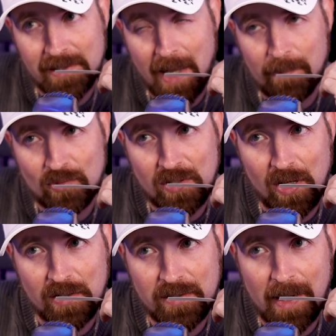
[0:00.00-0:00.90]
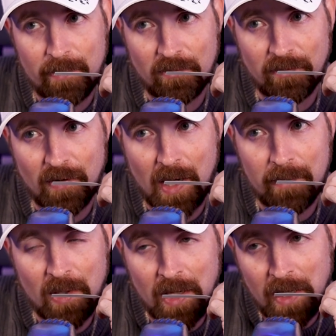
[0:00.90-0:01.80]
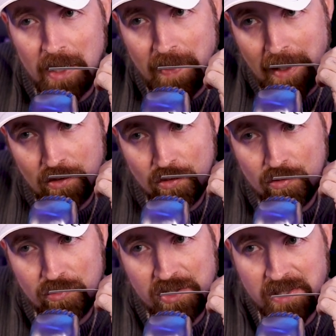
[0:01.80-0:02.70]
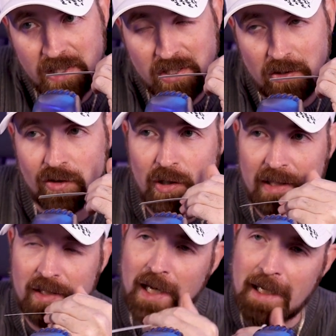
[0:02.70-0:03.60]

applesauce type of a vibe, and that oud sits underneath it,